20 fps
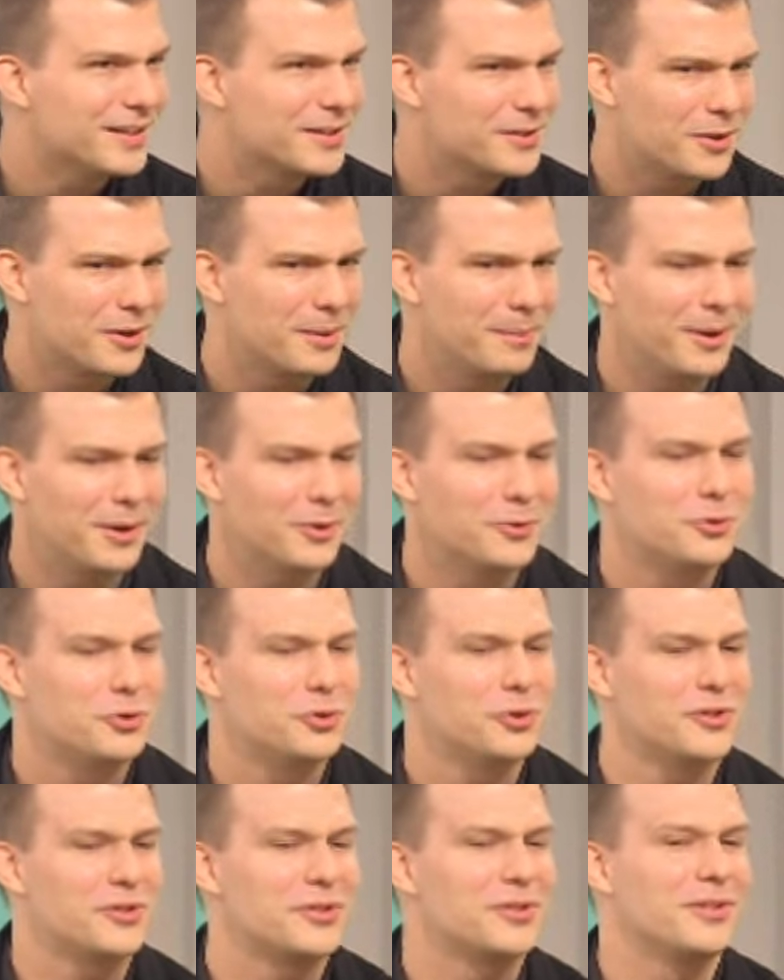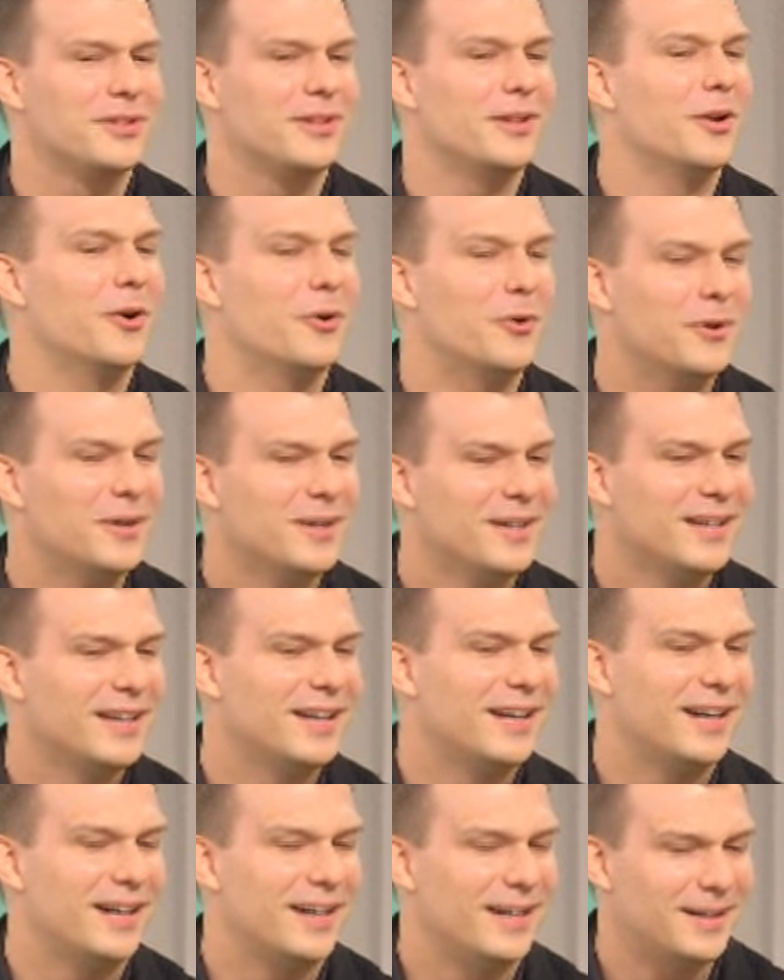It's not about just, you know,
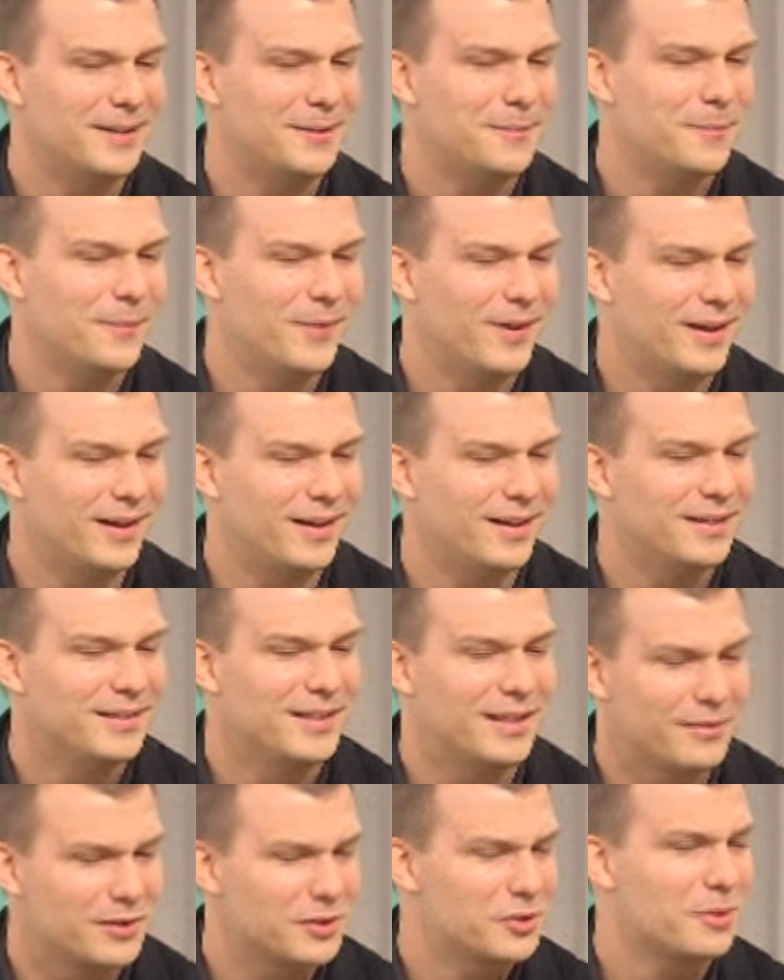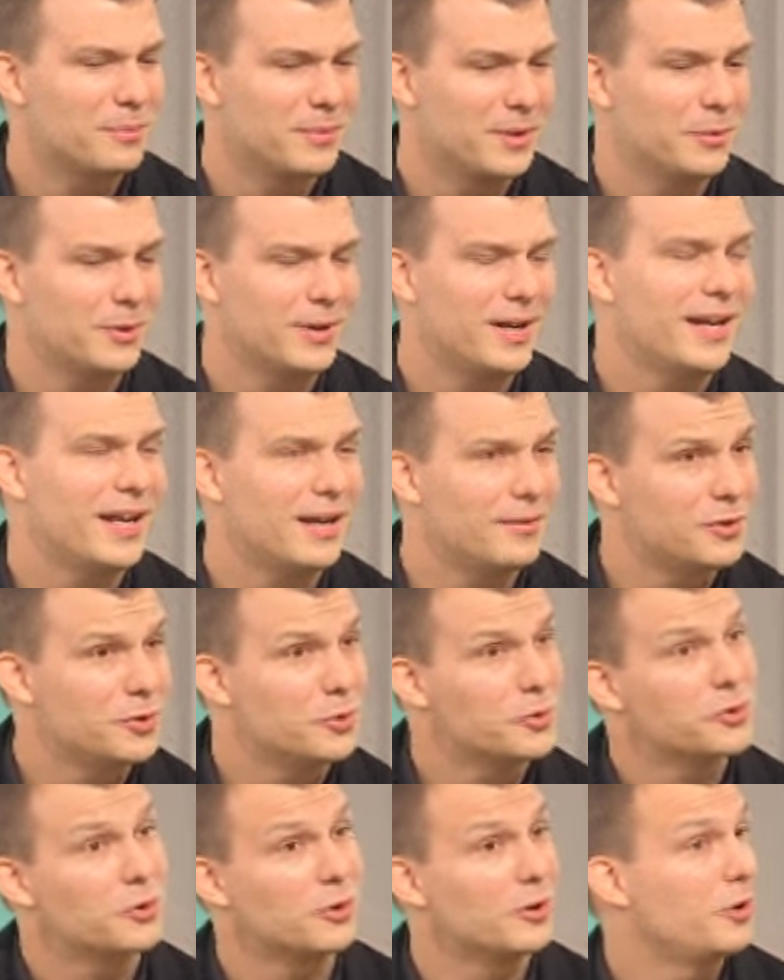um, uh, giving something what I have.
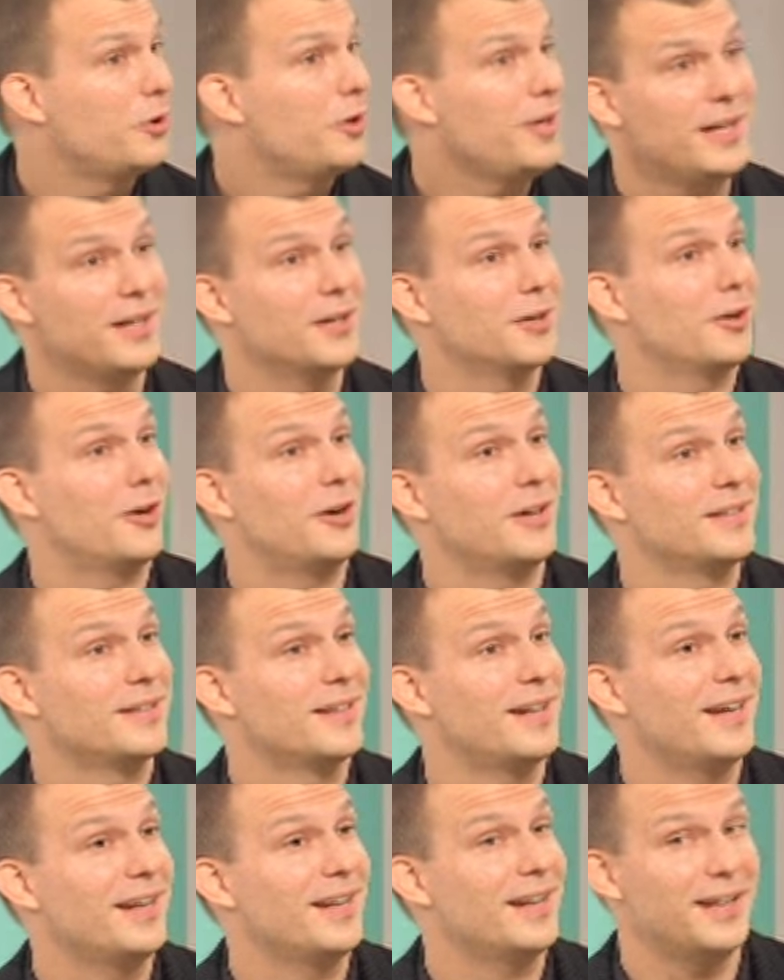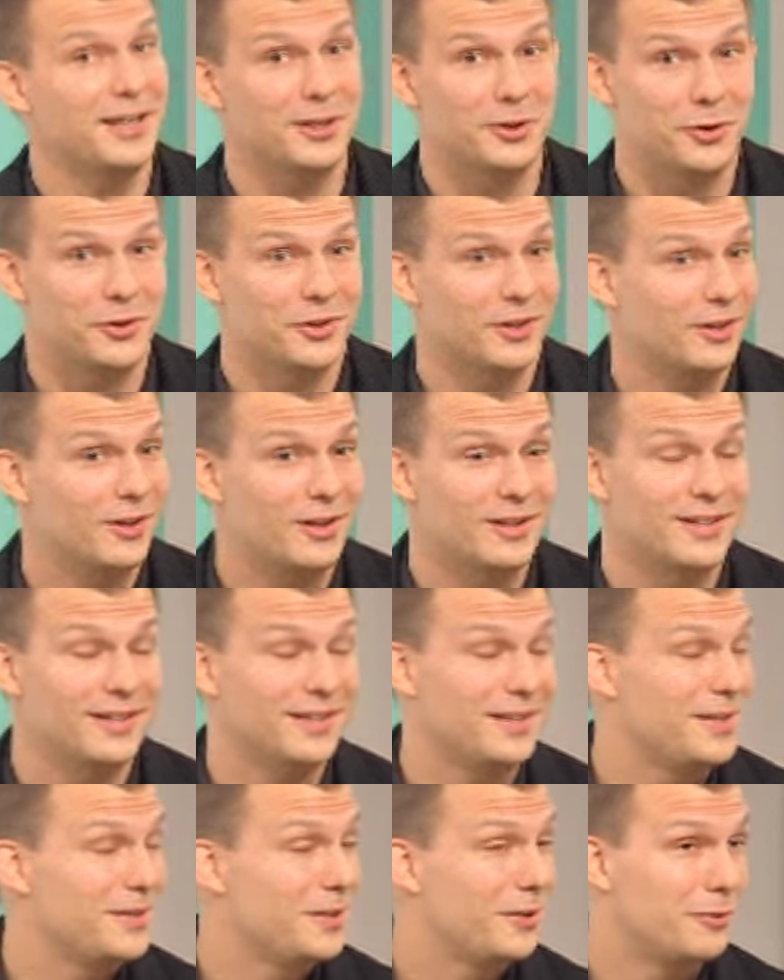It's also learning a lot. I, I learn a lot
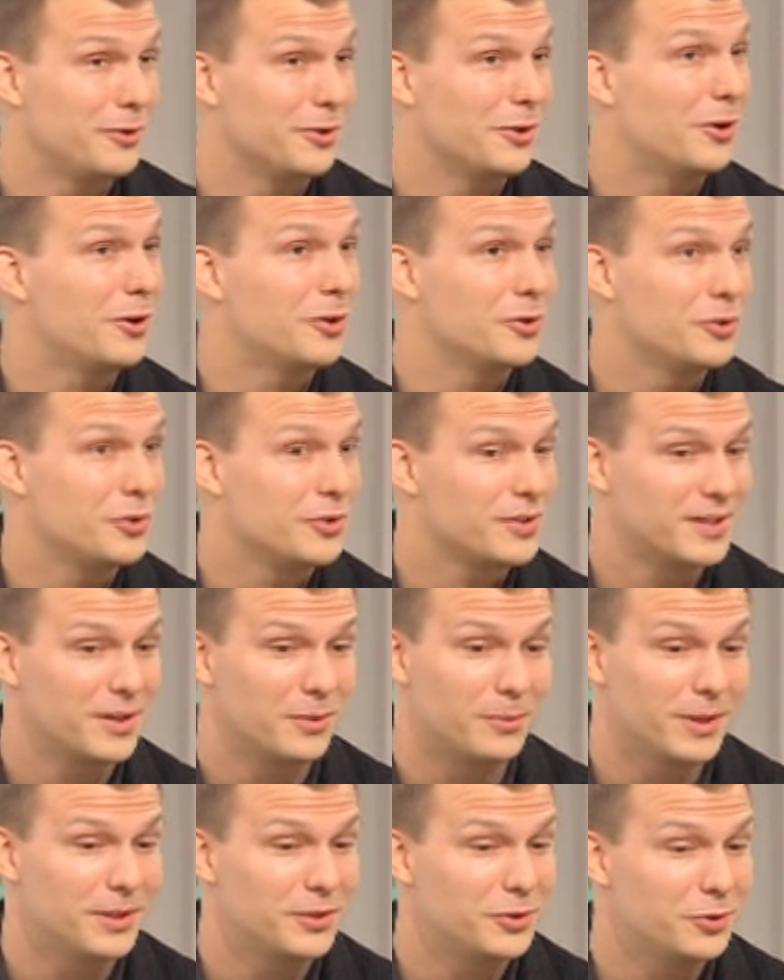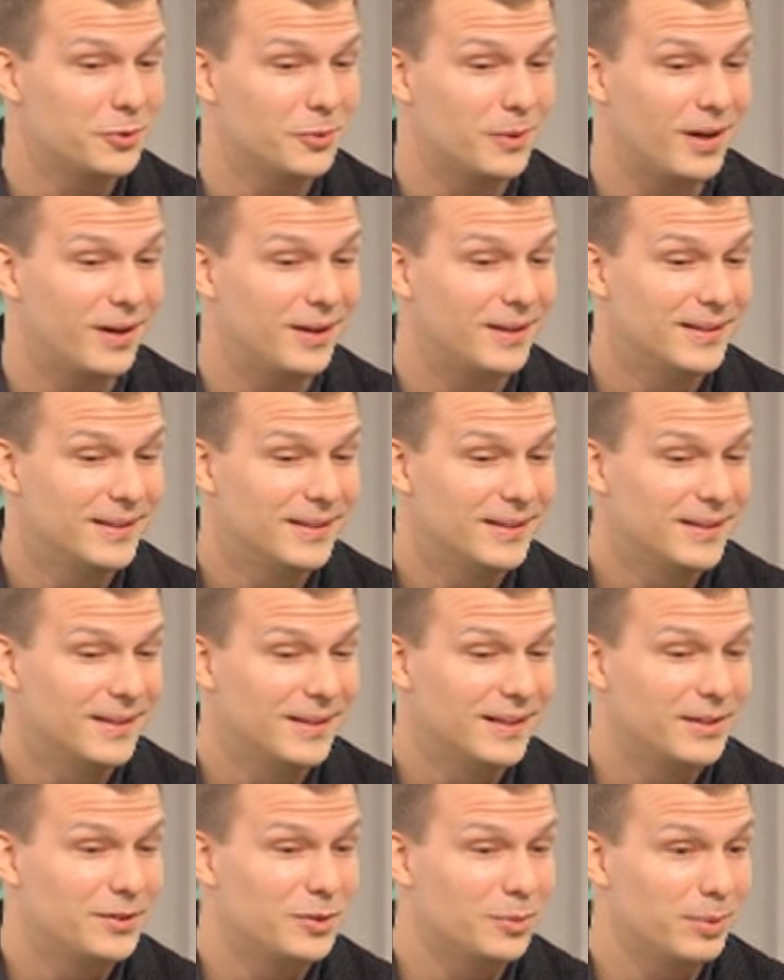in these different cultures. I went to, uh,
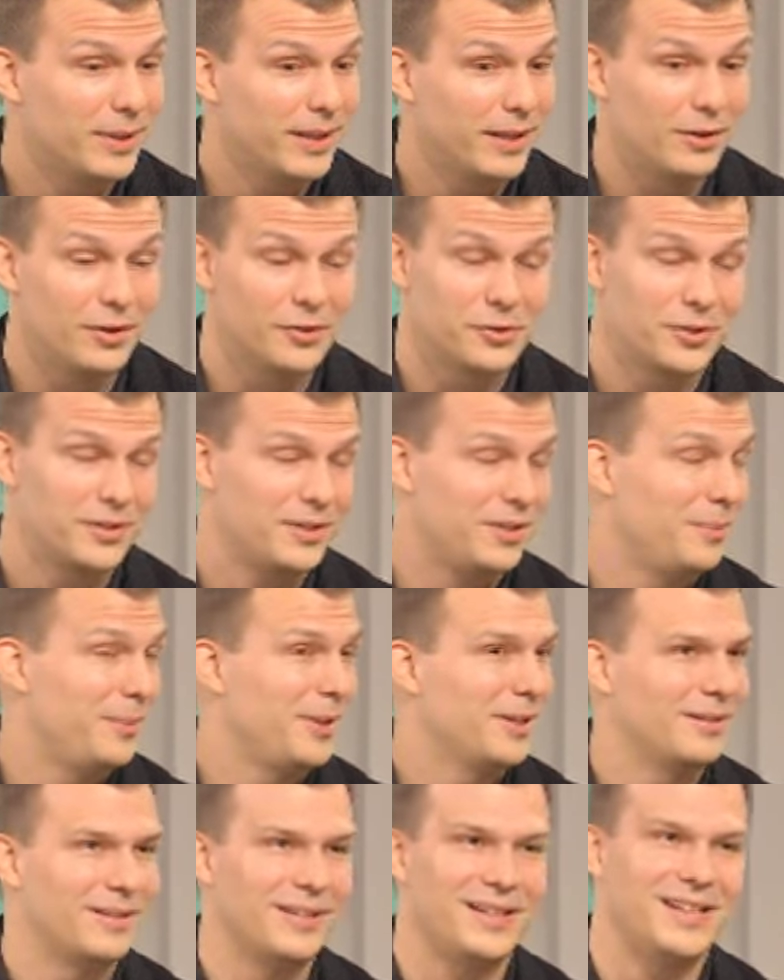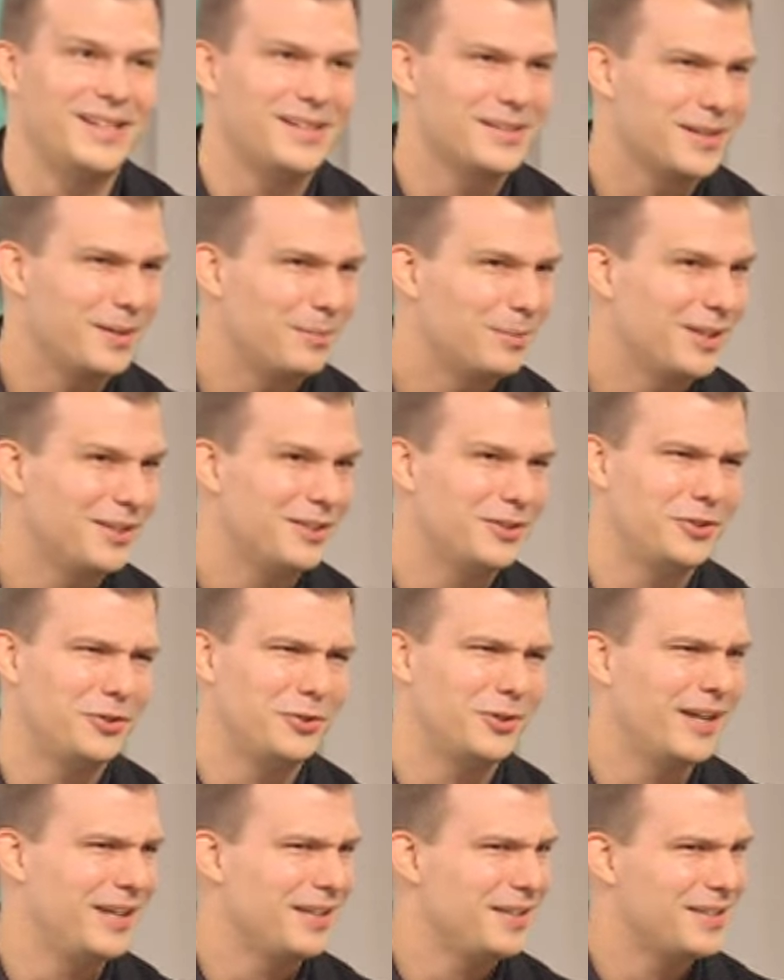to play concerts in the Middle East. I played in the
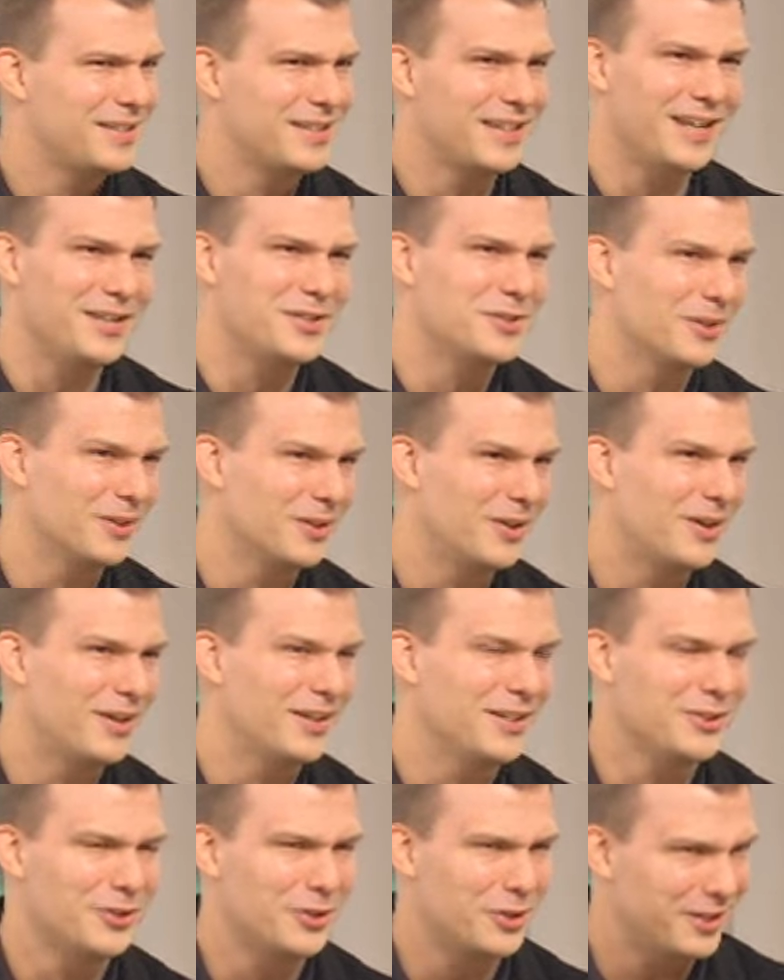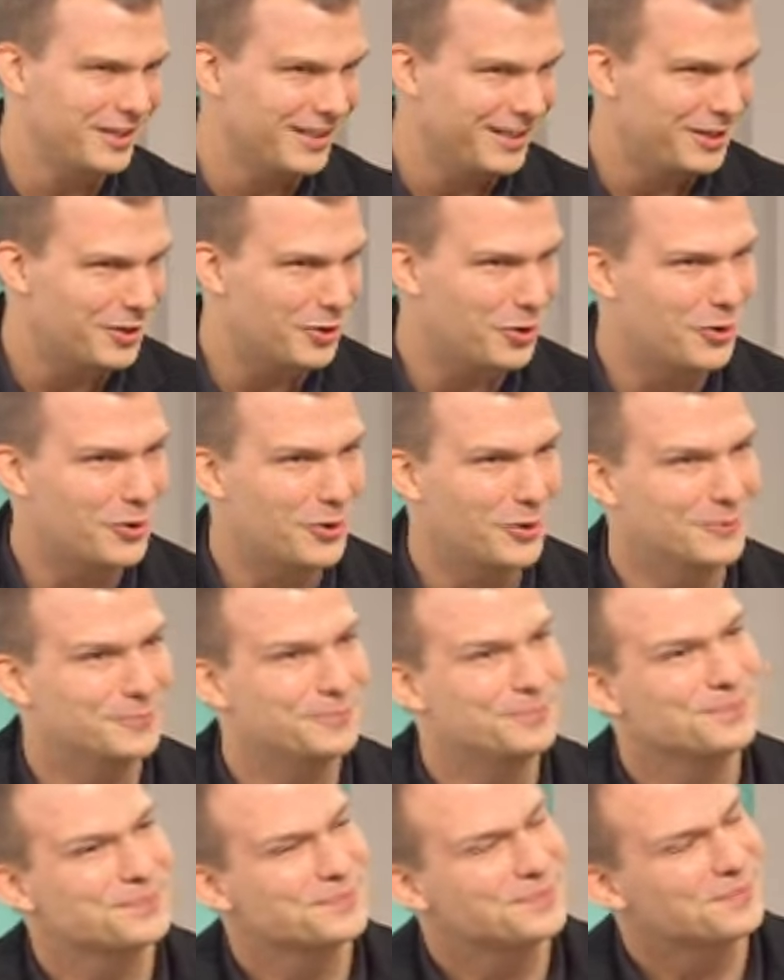United States a lot in Carnegie Hall.